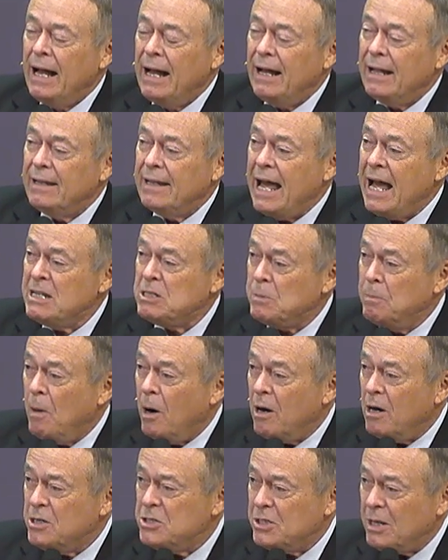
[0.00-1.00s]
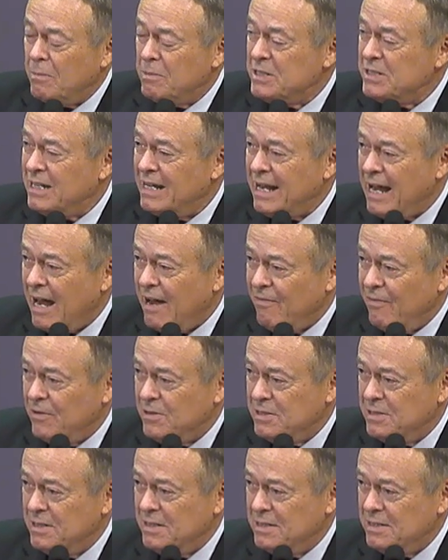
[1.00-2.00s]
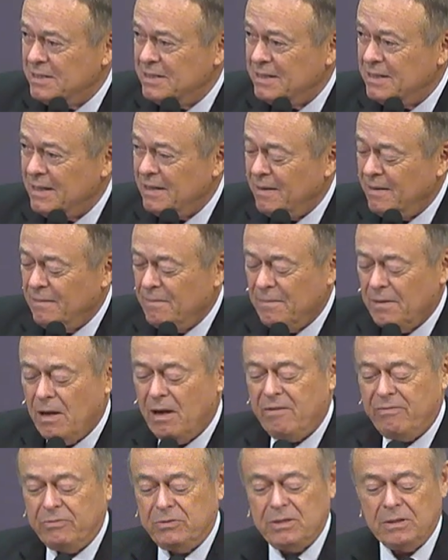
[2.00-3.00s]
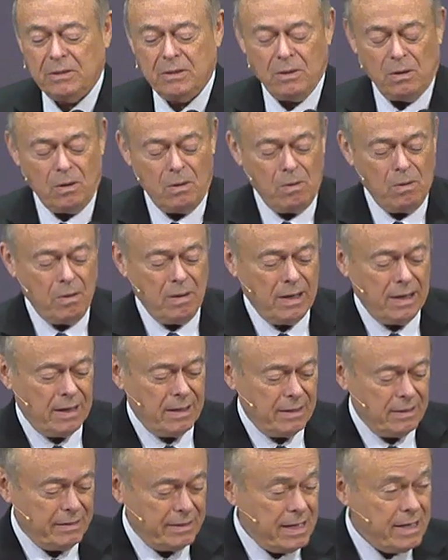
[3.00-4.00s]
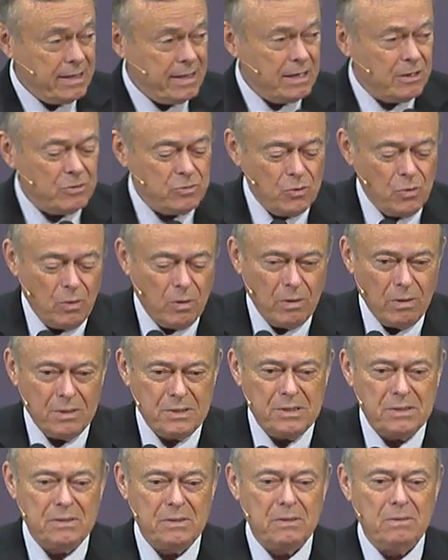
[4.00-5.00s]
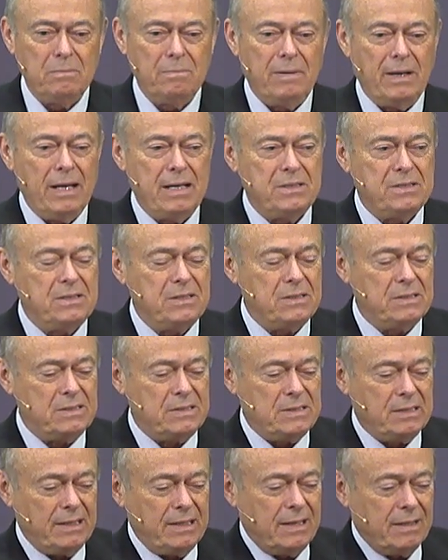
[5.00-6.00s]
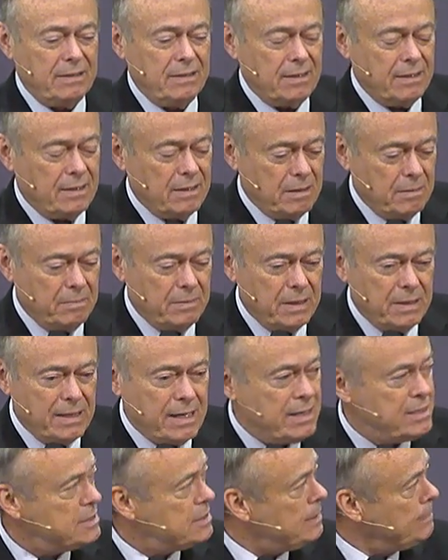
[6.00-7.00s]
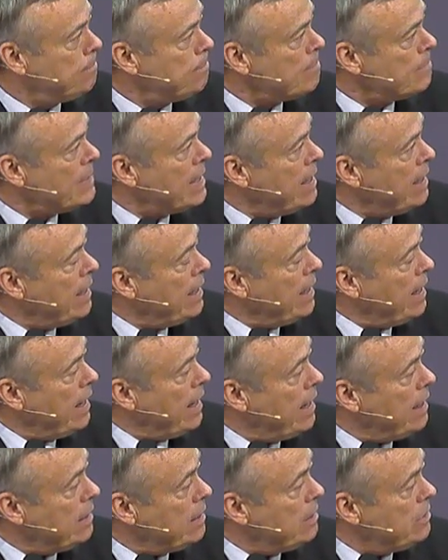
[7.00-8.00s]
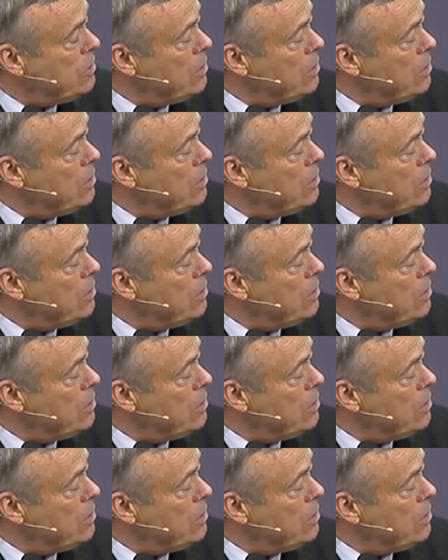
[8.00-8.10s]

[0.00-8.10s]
Uh, last March, I was in Ephesus. I uh, love to go uh, leading tours to places in uh, the Middle East and in